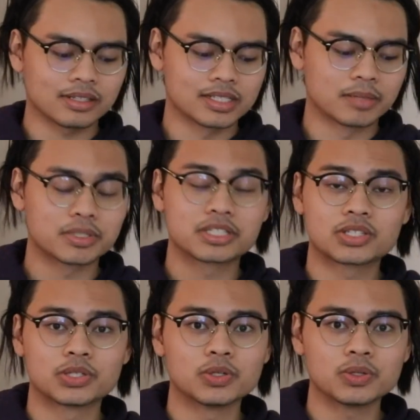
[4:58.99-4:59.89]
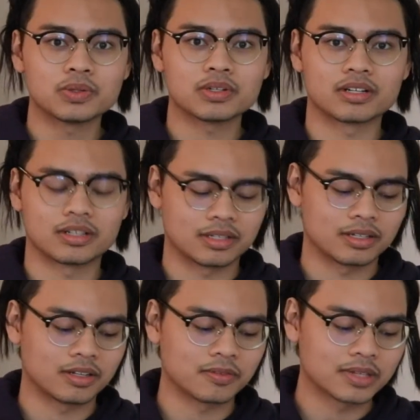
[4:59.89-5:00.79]
Number two
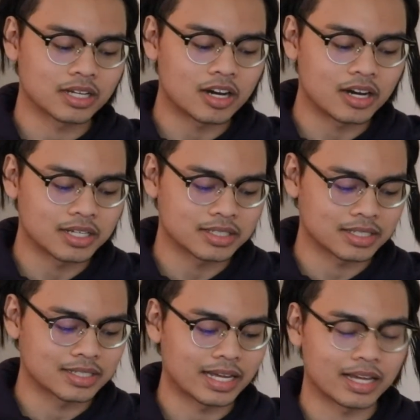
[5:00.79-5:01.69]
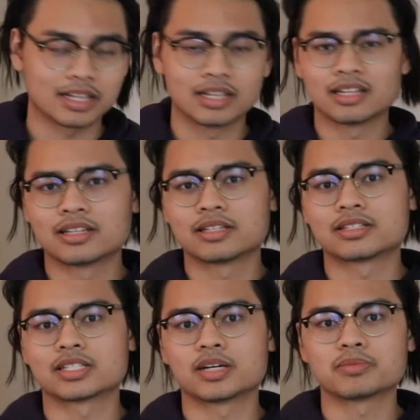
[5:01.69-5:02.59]
of the cons is that
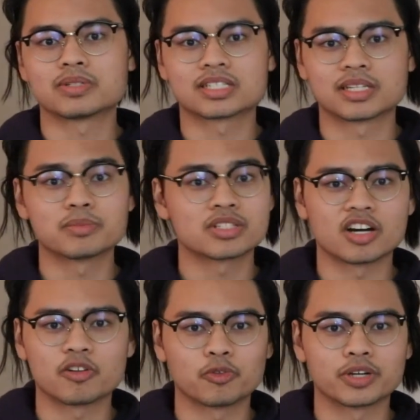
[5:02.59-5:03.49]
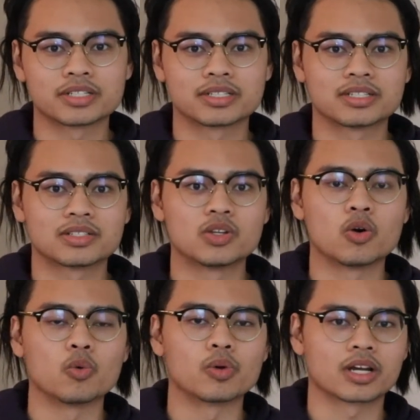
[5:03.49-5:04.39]
some softwares just
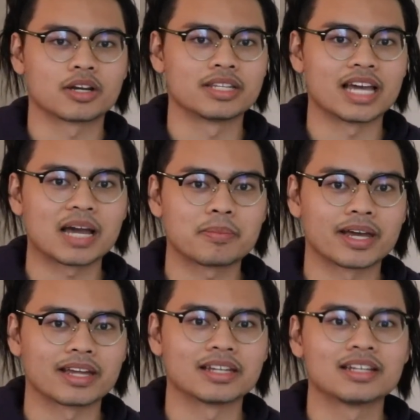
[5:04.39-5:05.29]
don't work on the iPad.